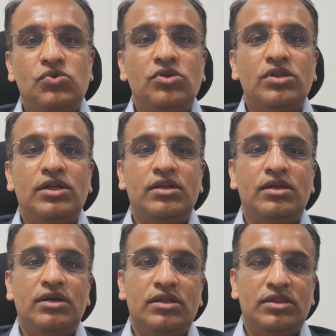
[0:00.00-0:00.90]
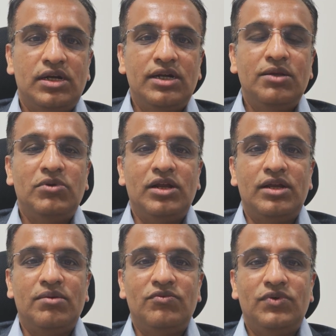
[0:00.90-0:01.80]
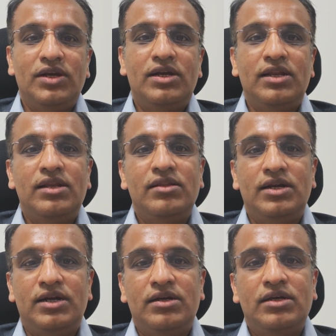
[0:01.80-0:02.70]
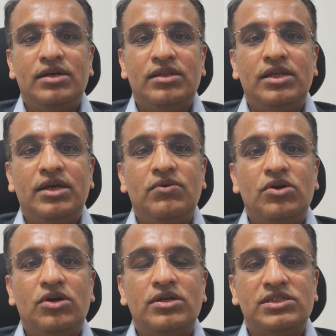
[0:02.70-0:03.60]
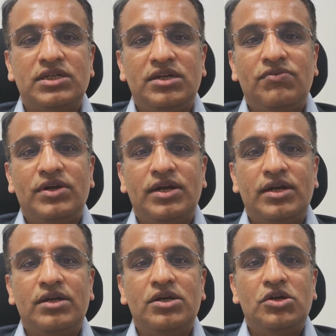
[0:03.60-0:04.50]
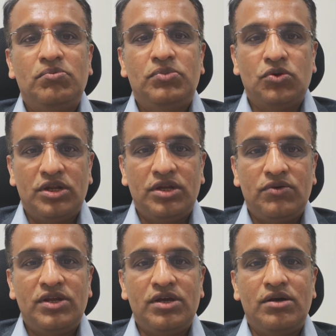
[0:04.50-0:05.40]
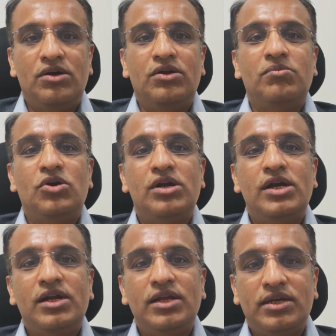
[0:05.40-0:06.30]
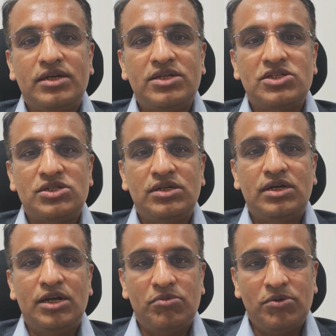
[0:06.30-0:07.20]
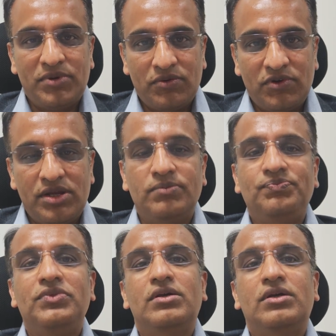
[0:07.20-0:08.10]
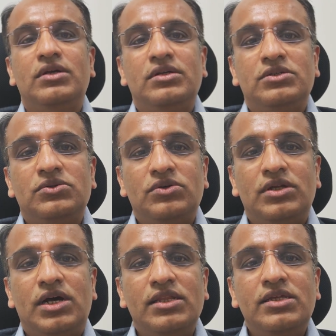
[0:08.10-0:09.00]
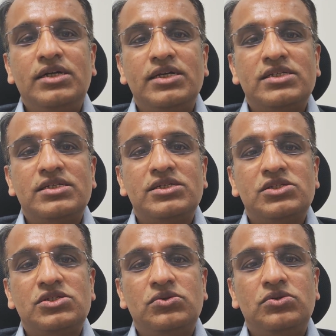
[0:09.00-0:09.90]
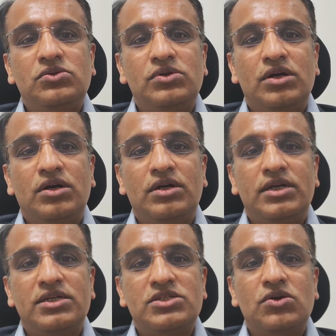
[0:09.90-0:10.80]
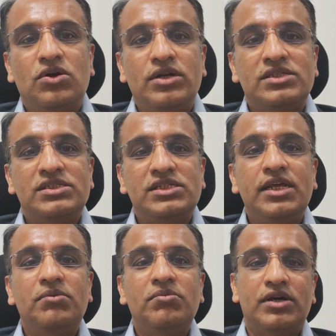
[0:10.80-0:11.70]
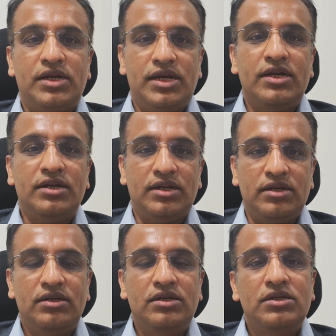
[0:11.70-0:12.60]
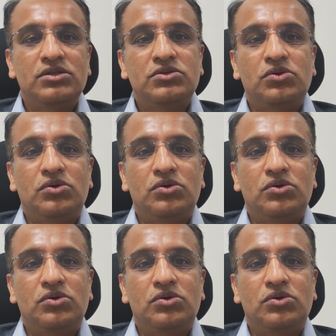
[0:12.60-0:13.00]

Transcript: more than 30 milligram, we tell that they have got a significant proteinuria or moderately increased albuminuria. So other test is to do a test called as serum creatinine. So